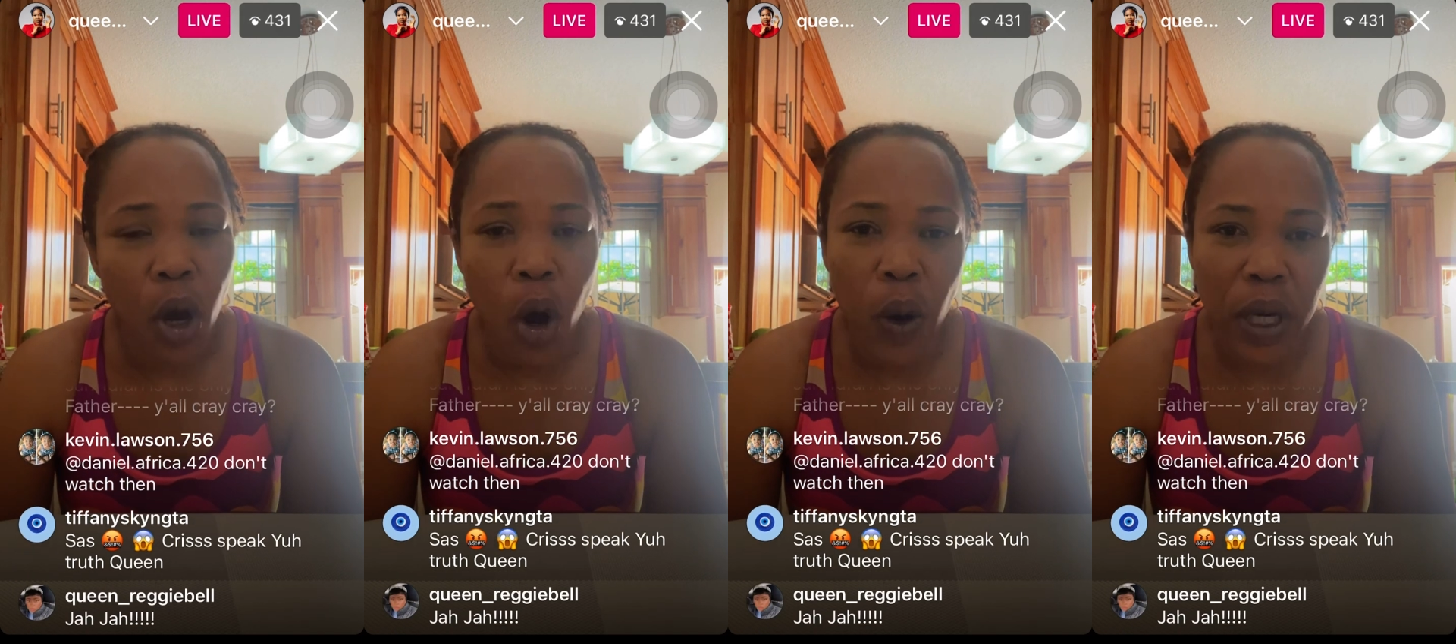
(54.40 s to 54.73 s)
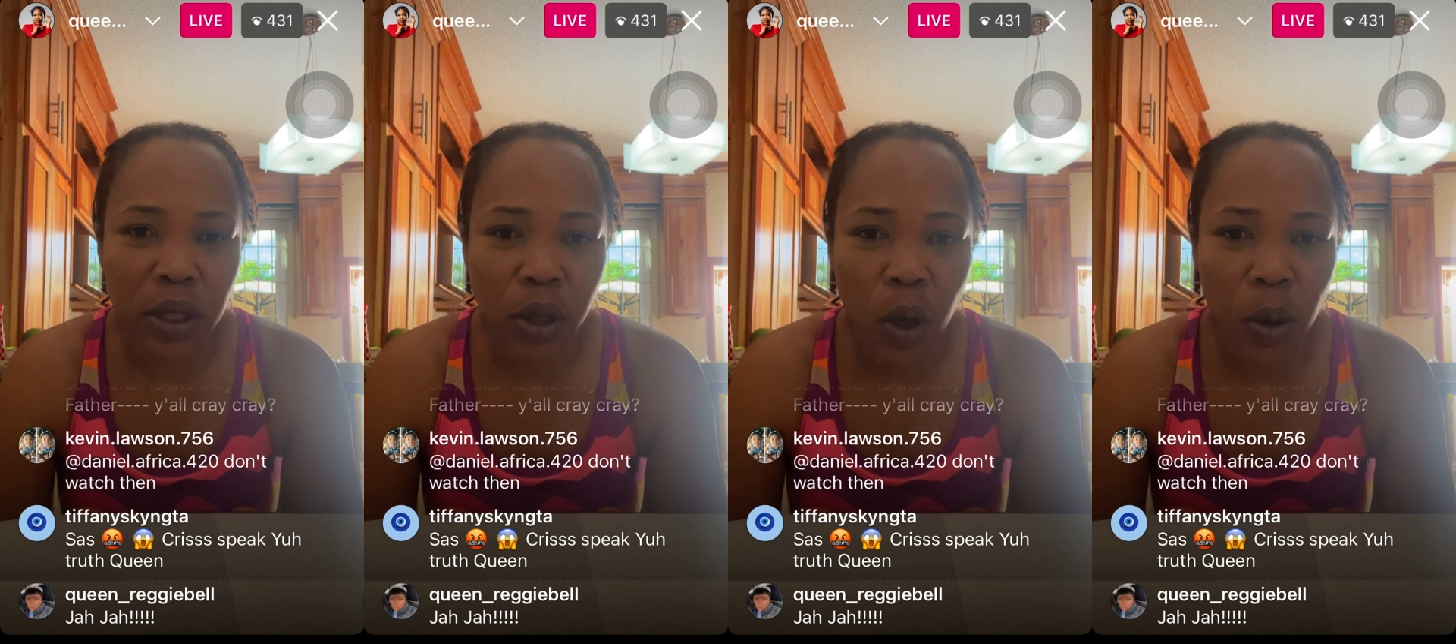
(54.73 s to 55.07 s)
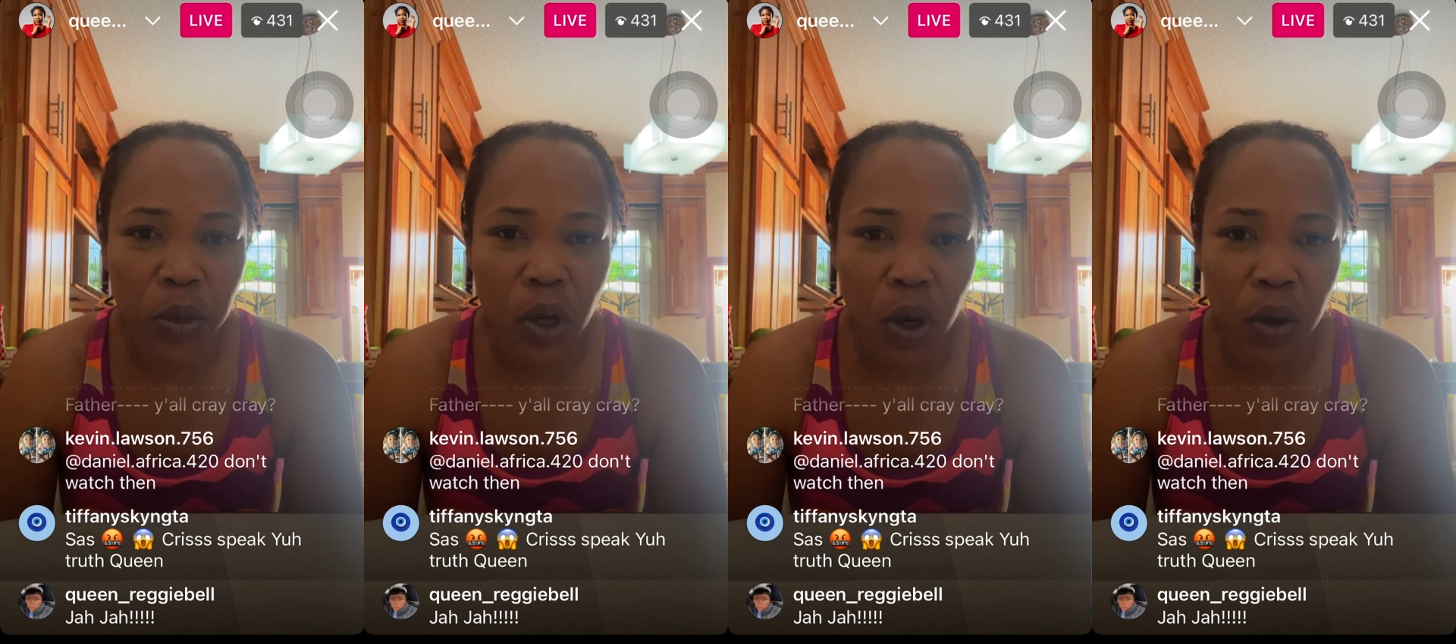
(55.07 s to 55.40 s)
the hours
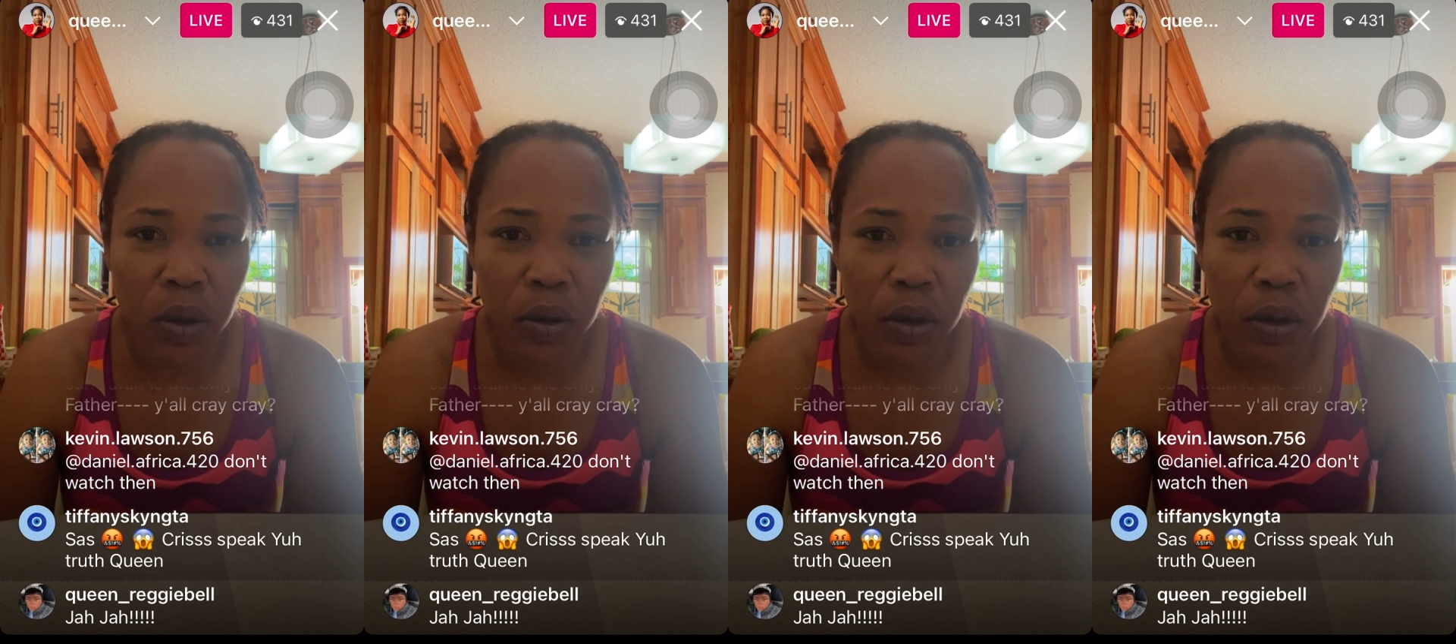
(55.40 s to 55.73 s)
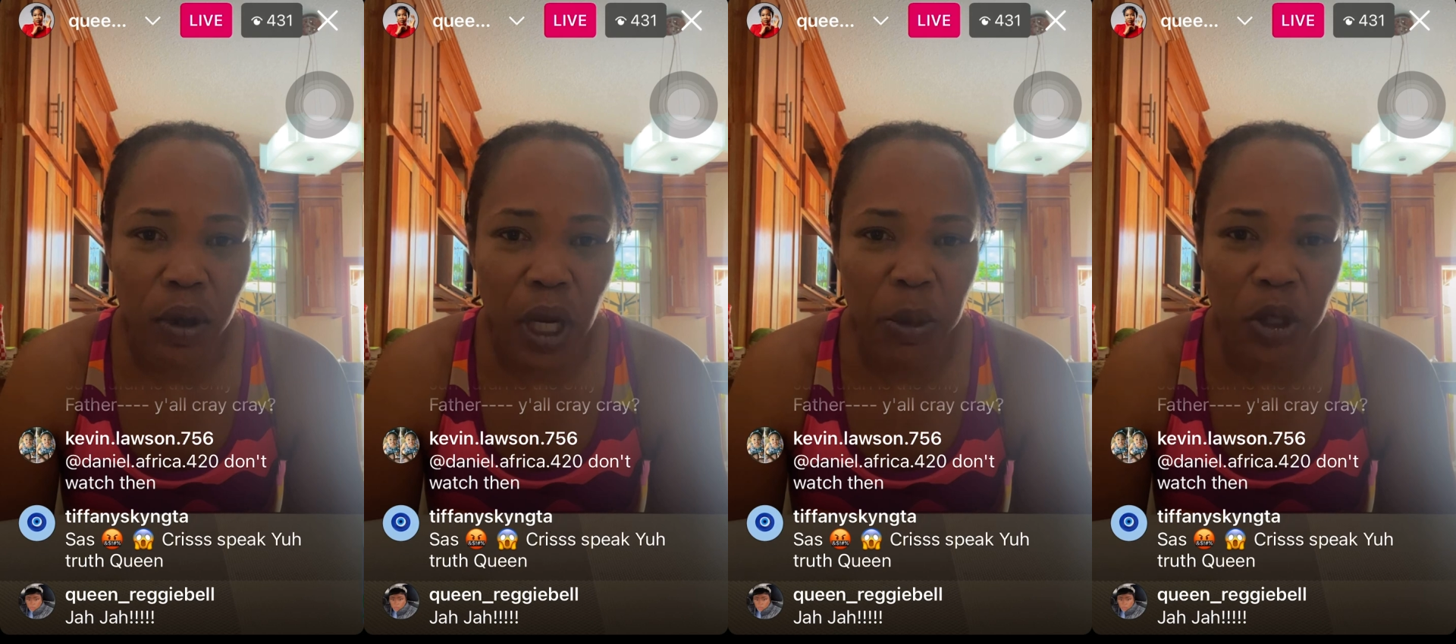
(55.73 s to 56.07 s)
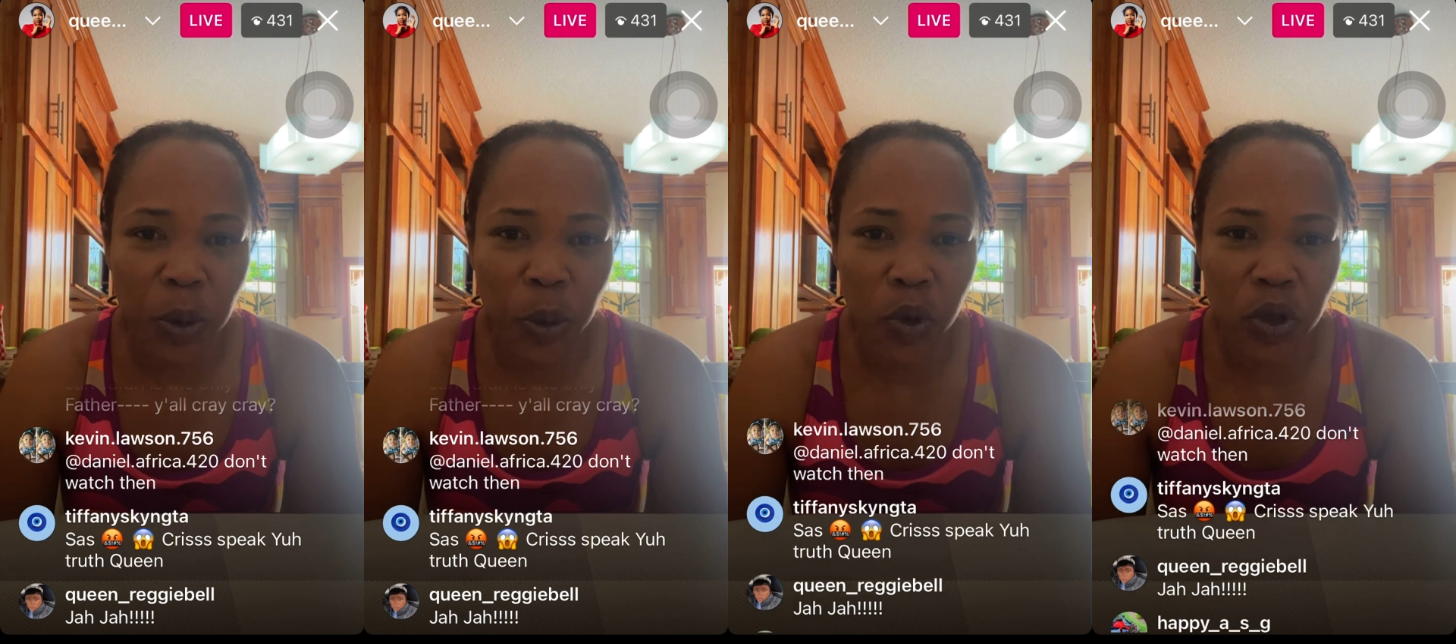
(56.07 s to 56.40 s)
come down, I'm
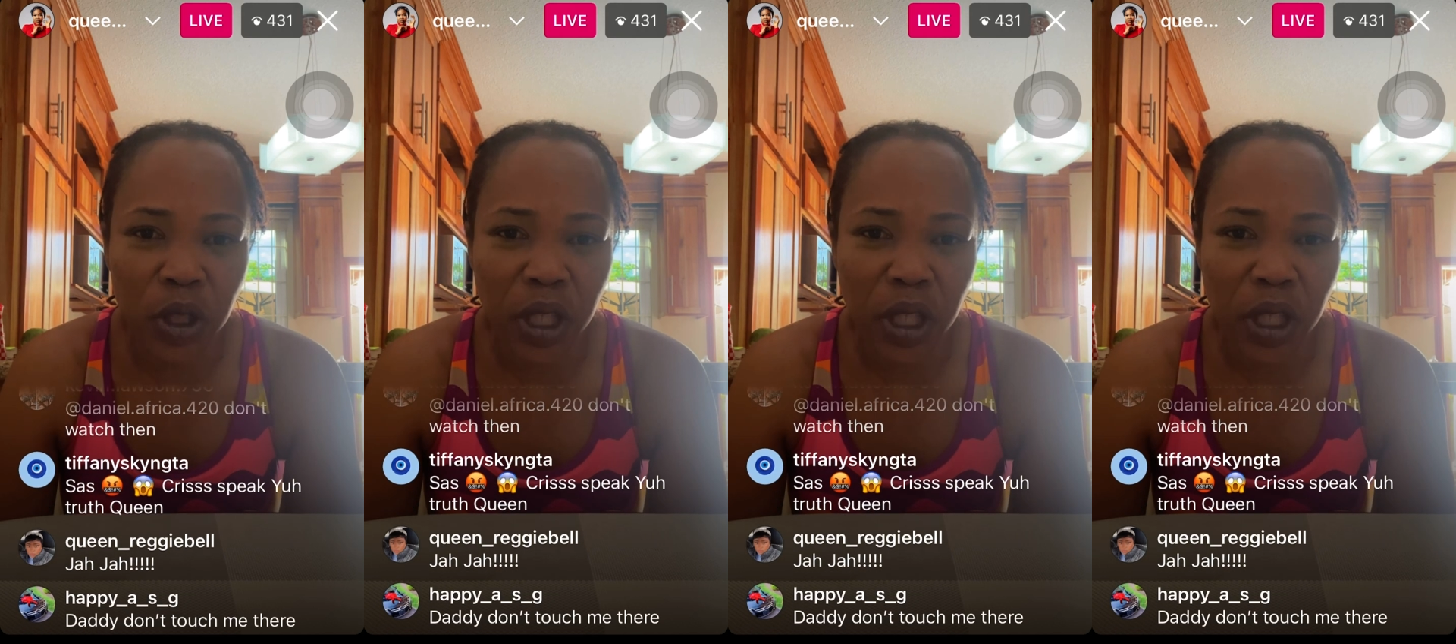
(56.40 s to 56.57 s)
supposed